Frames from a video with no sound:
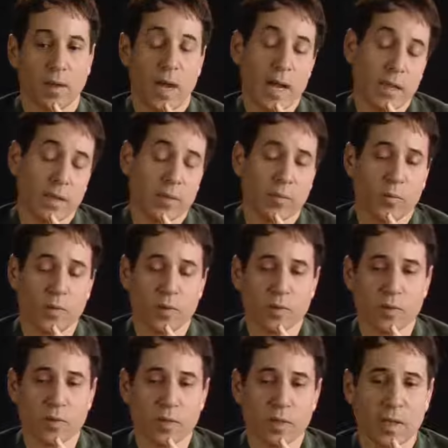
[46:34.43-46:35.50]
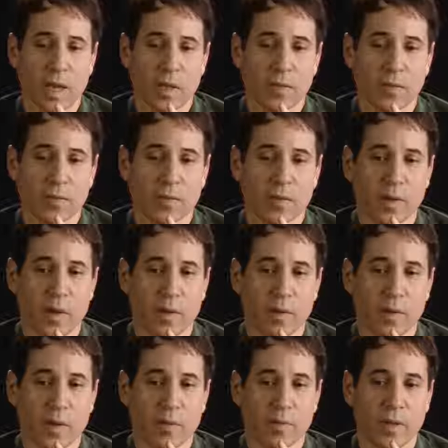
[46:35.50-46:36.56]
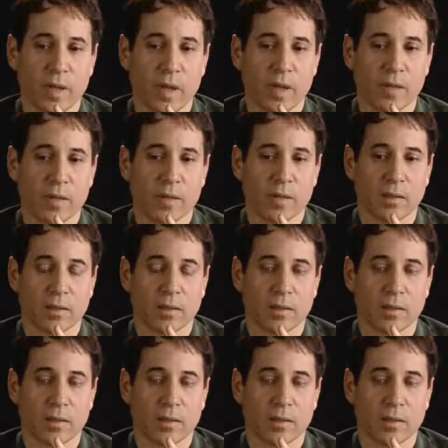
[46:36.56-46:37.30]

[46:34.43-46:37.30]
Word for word: I think, more sociological phenomenon than